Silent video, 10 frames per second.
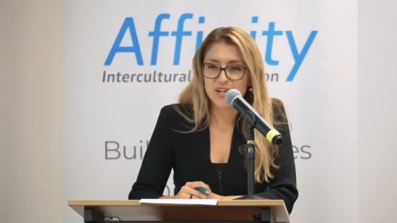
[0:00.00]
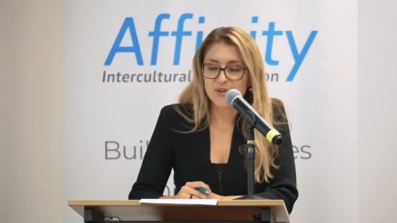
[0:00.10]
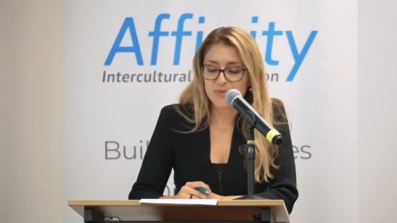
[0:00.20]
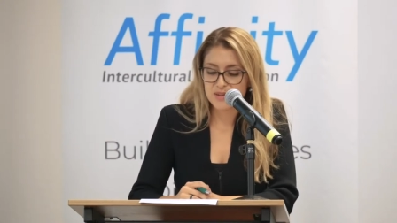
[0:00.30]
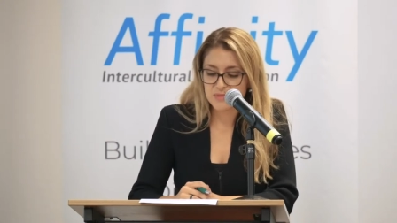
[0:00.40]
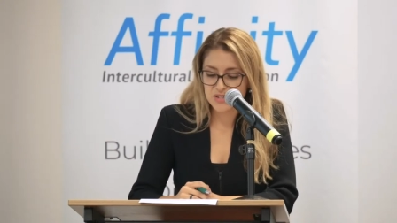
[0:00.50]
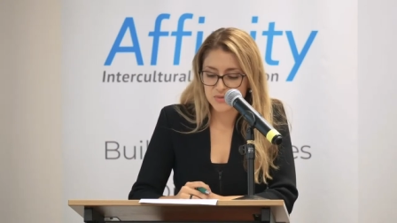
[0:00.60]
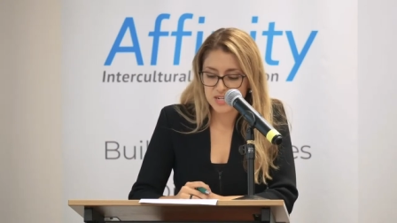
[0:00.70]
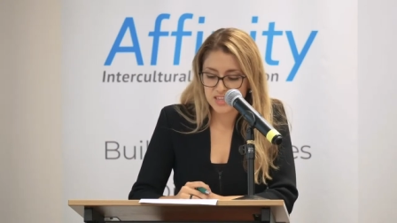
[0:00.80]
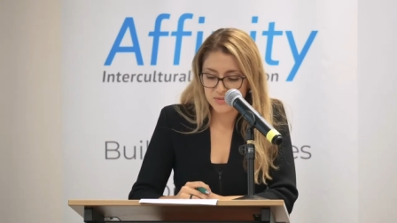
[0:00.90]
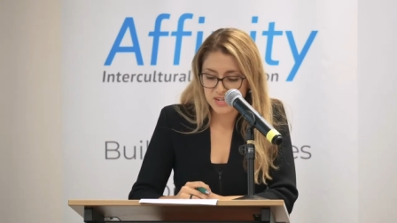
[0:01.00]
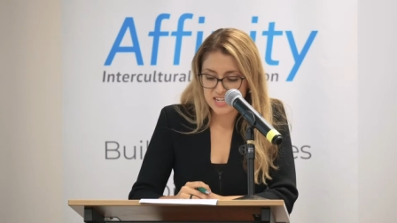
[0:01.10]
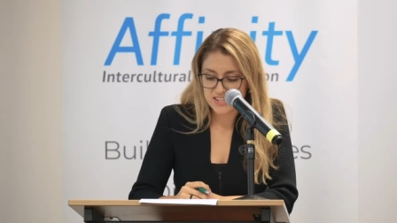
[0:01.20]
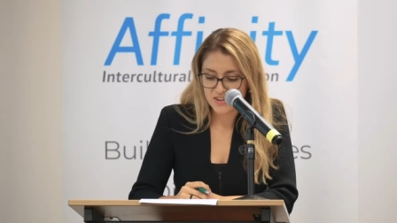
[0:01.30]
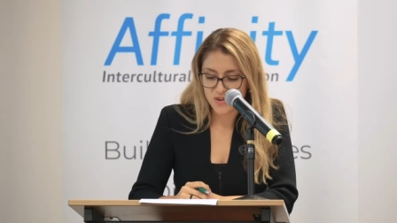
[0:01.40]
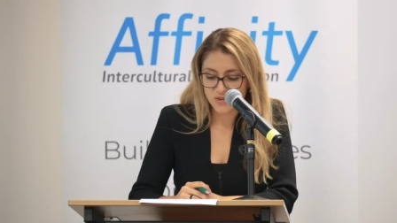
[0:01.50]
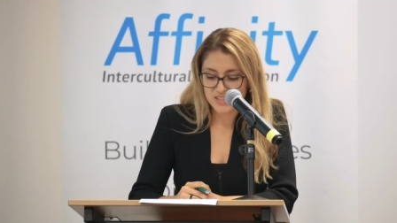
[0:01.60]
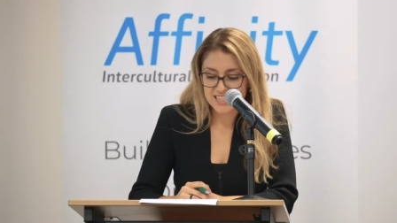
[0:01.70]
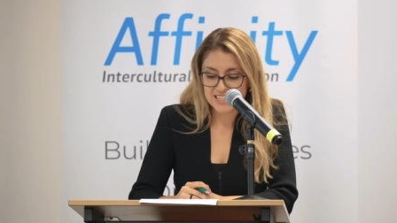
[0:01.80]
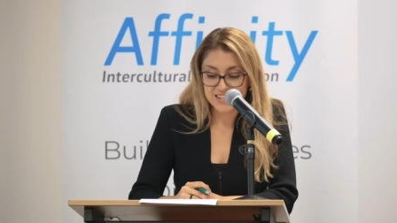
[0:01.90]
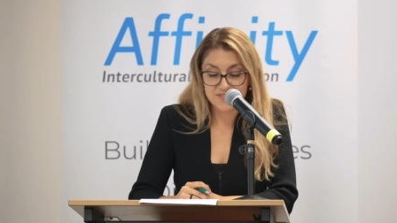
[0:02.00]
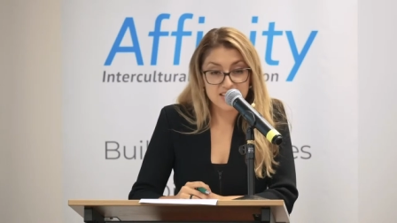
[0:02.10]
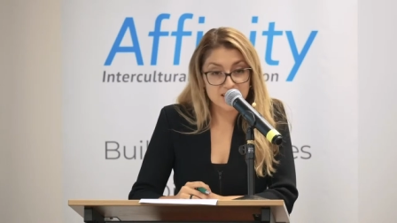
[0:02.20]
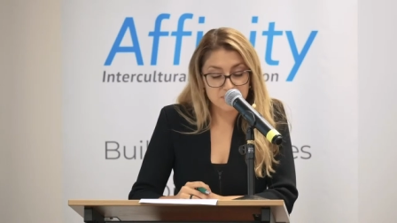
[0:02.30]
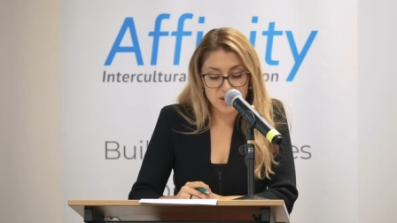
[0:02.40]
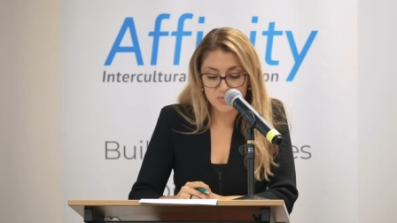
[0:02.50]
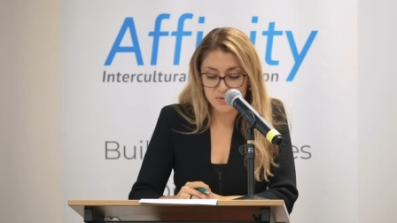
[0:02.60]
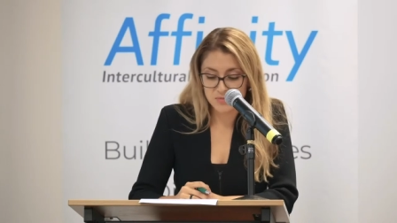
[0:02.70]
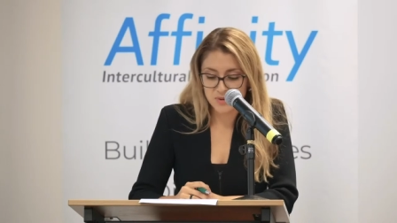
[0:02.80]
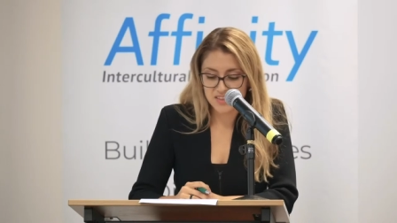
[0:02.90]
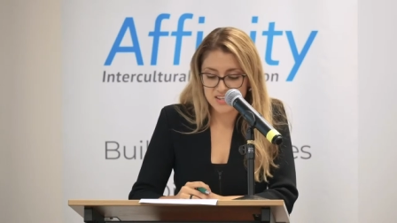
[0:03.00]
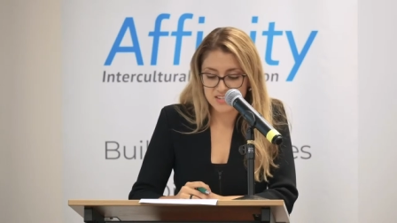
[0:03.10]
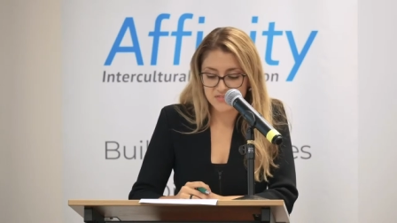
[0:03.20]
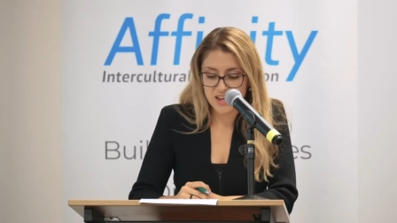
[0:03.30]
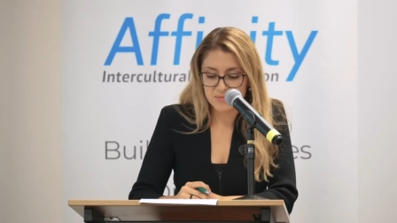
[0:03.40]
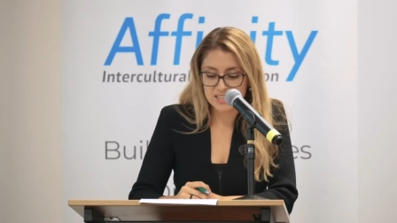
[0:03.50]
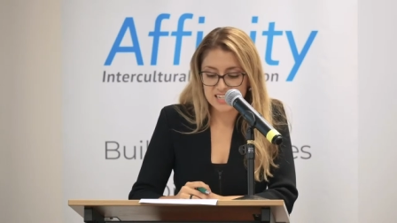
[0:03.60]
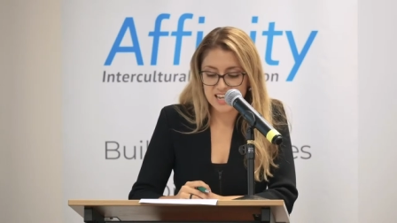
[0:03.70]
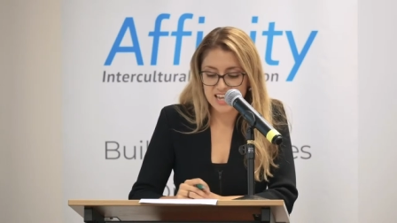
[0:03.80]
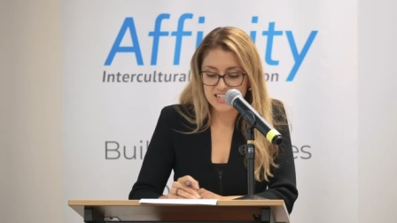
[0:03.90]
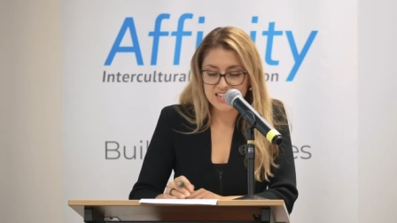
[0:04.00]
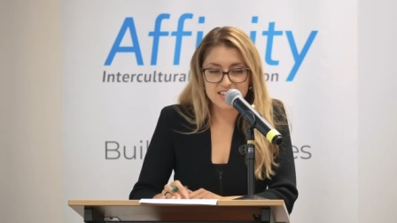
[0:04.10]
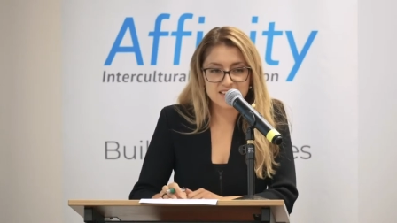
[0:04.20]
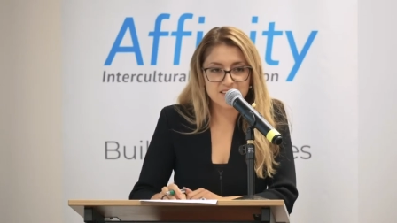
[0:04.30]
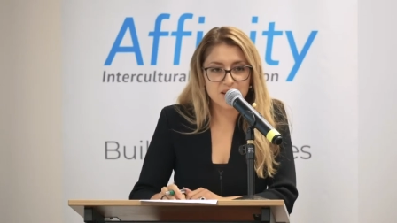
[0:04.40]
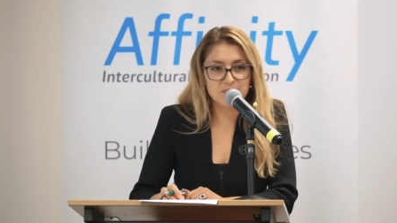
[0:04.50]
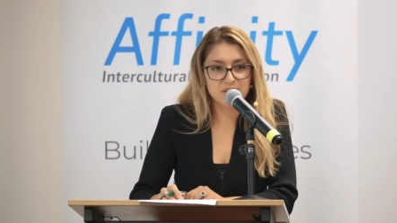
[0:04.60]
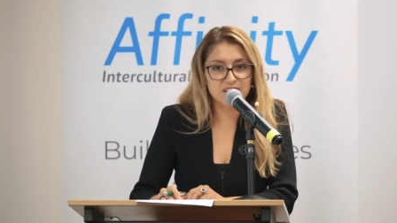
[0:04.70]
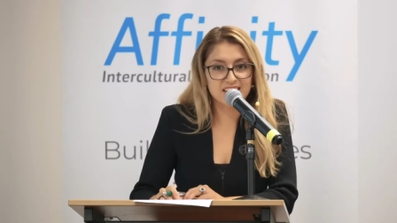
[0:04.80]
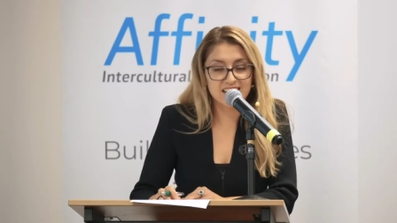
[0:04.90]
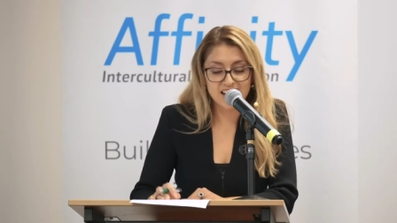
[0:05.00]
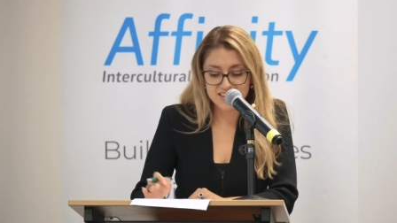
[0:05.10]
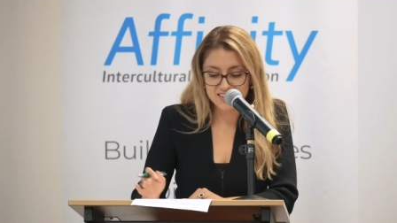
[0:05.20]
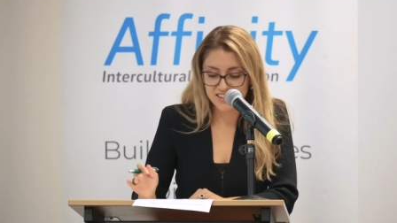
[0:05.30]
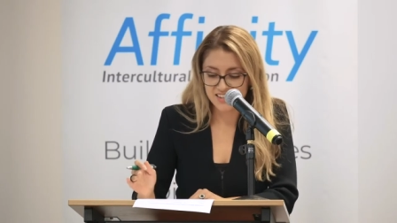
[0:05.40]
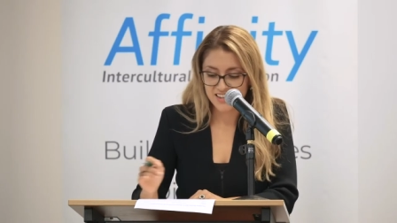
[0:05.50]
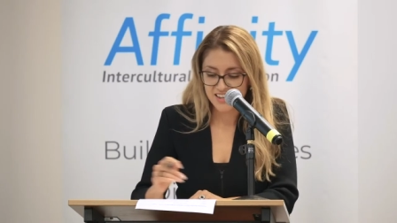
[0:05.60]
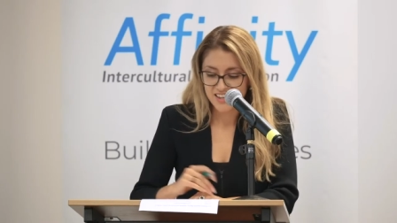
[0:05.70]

Kareem is 23 years old and lives in Melbourne with his family and his Siberian husky.